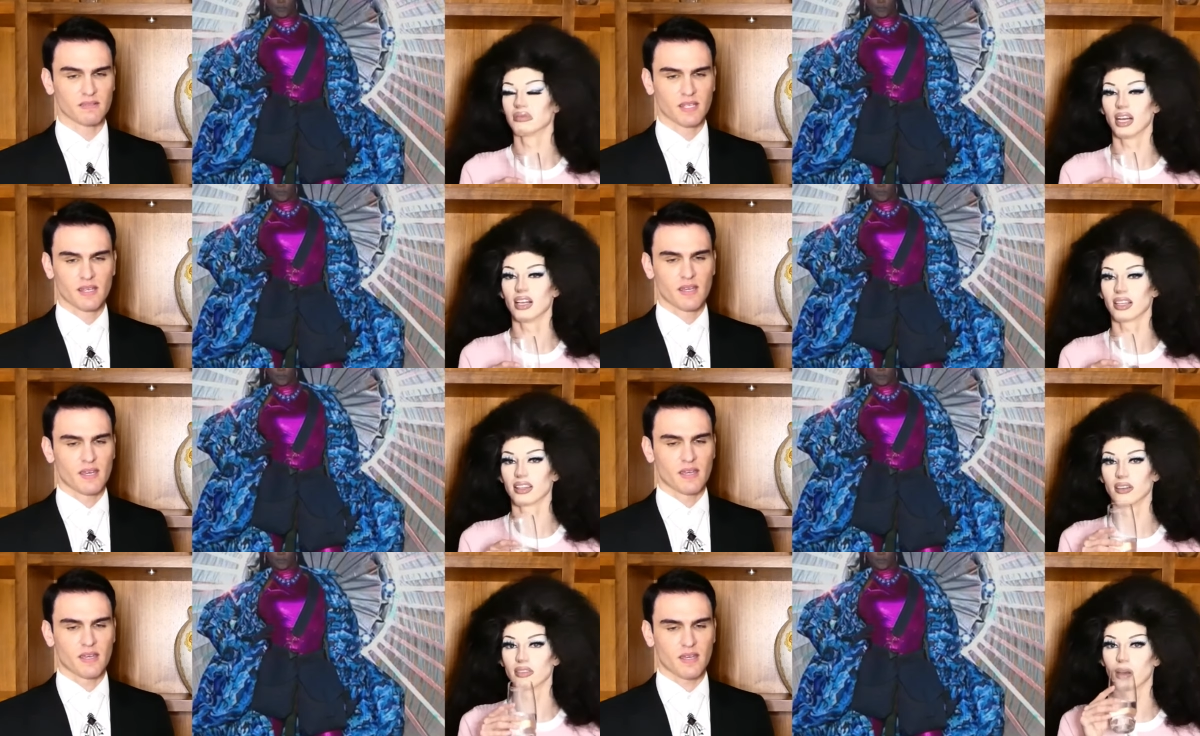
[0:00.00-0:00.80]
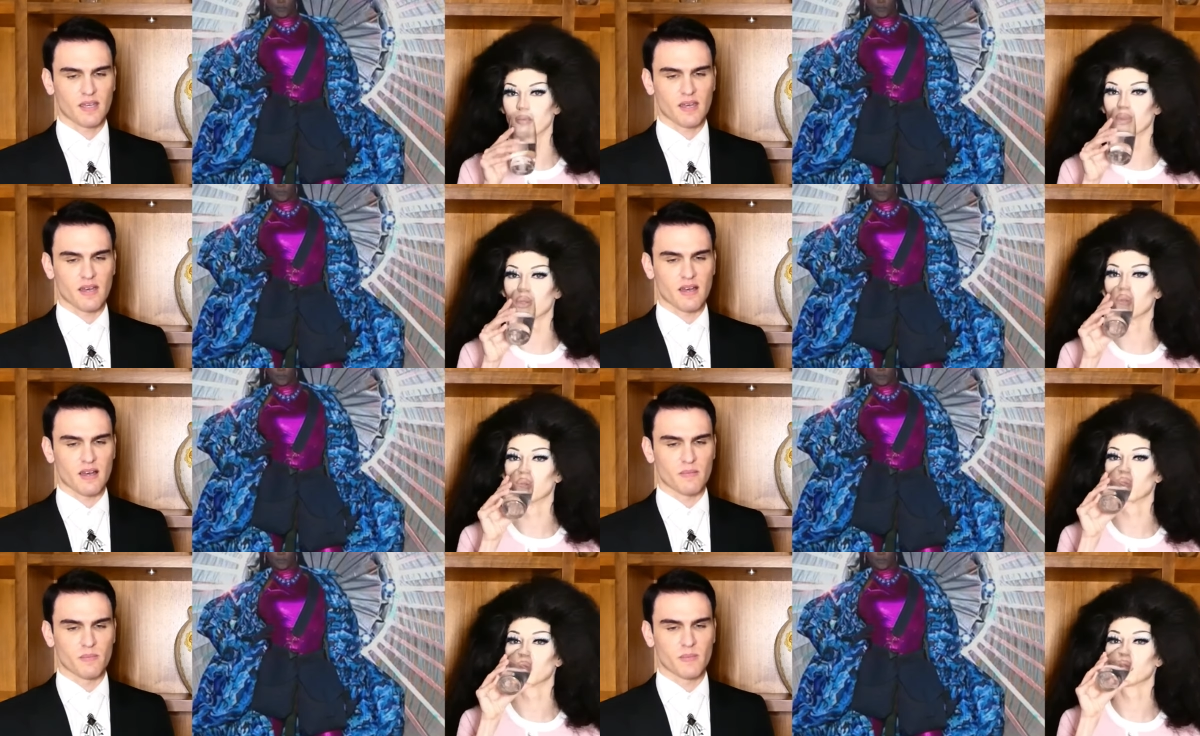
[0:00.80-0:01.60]
Speaker 1: Yeah, I like the overcoat.
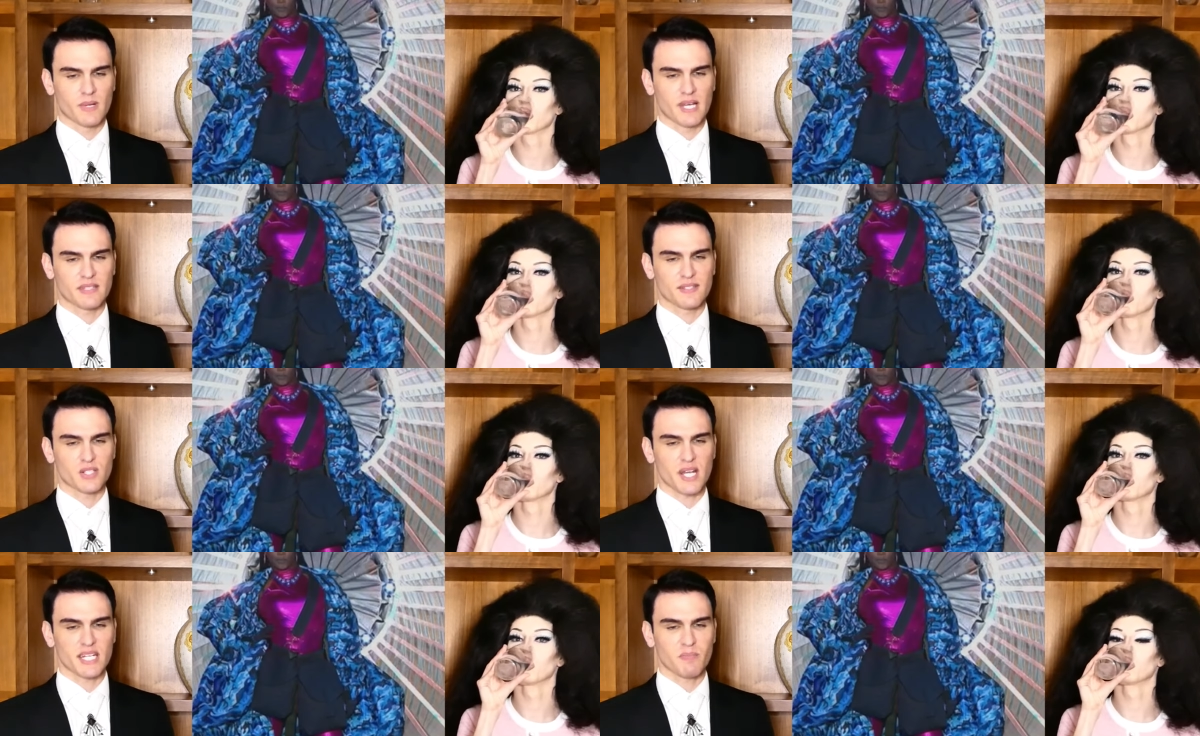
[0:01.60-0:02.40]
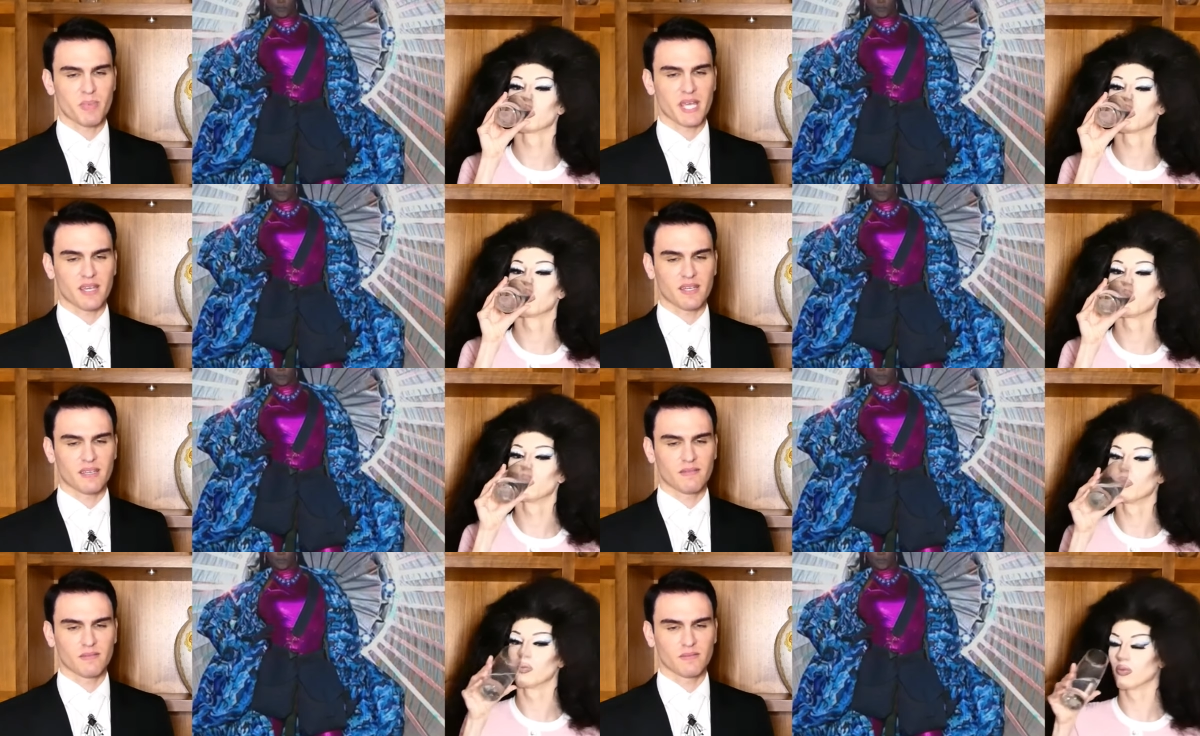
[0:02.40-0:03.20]
Um, and the shiny pink
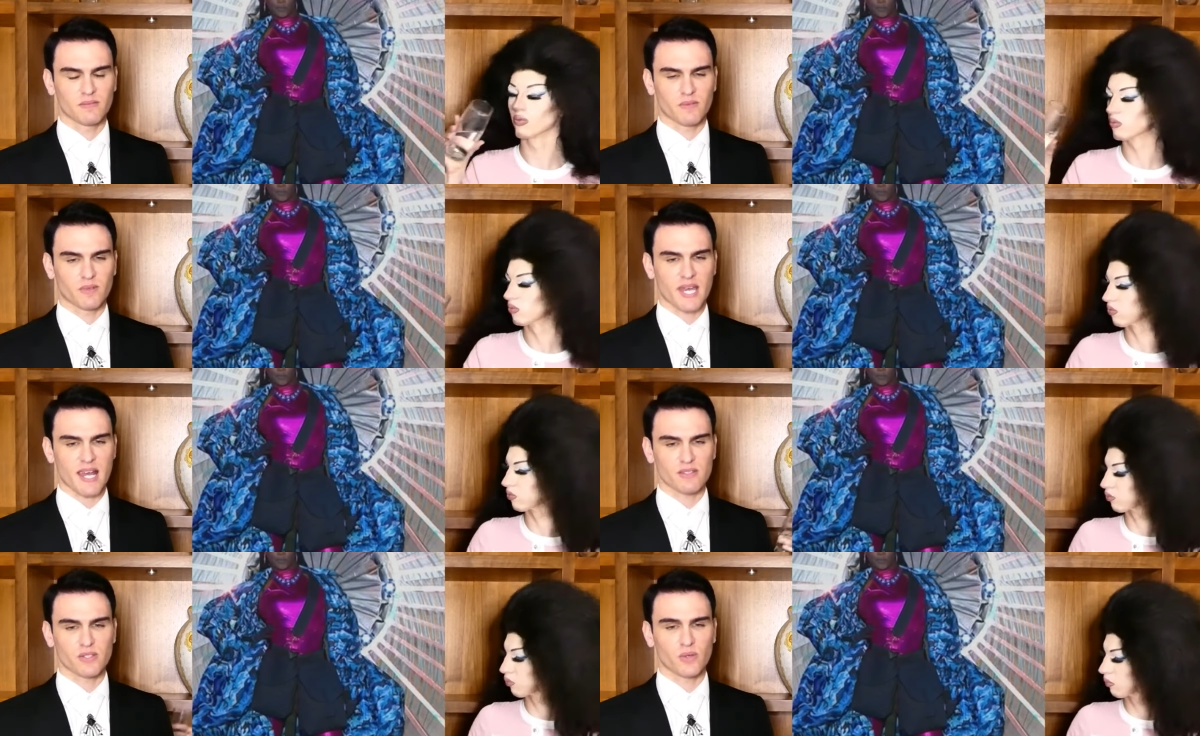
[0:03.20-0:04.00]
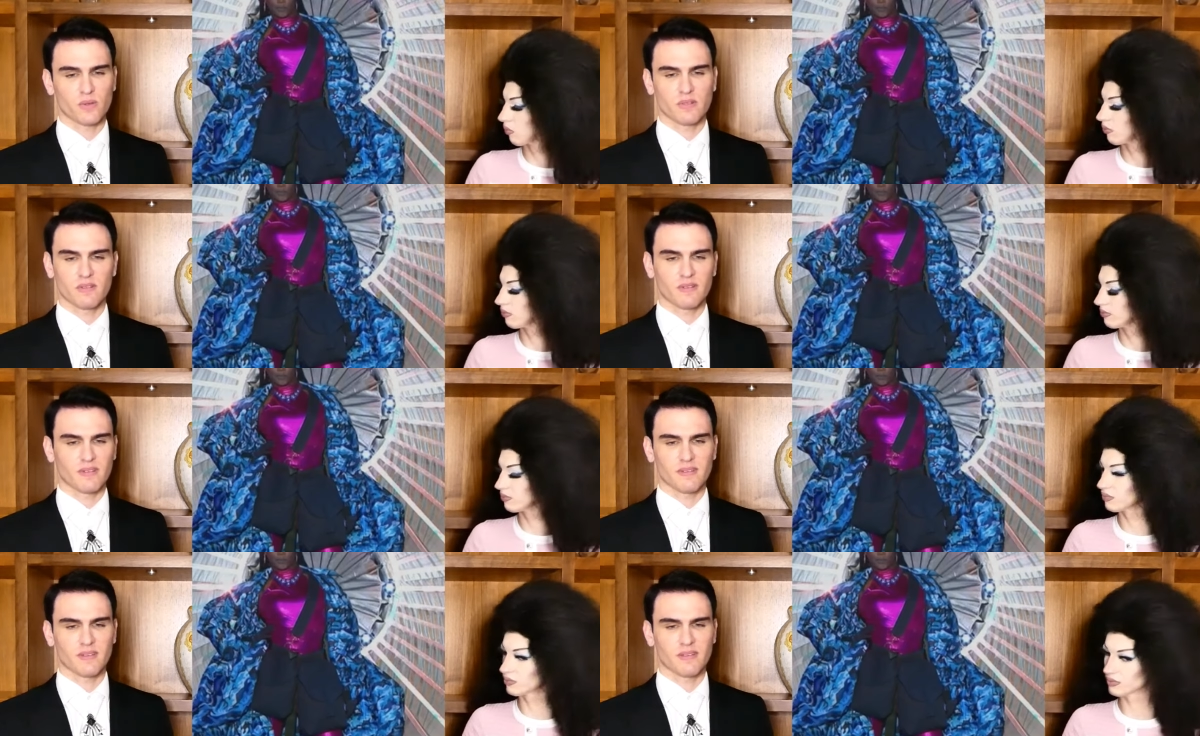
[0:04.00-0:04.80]
catsuit
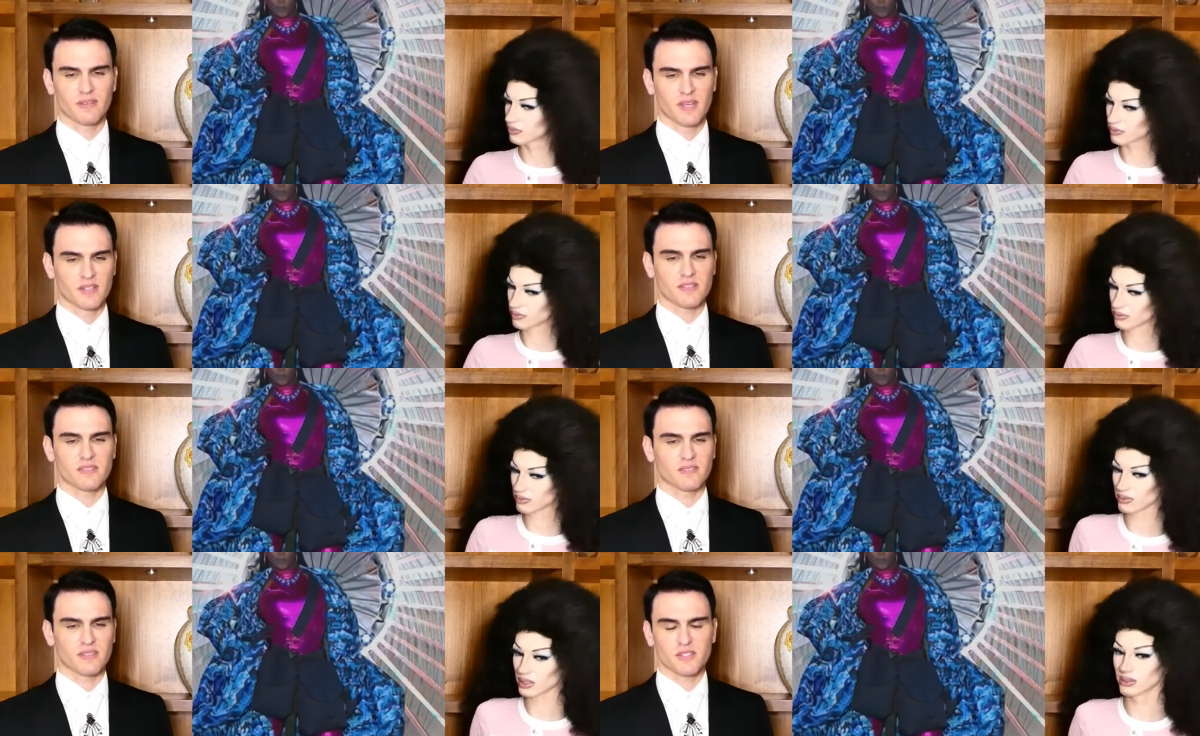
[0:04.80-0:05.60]
it doesn't.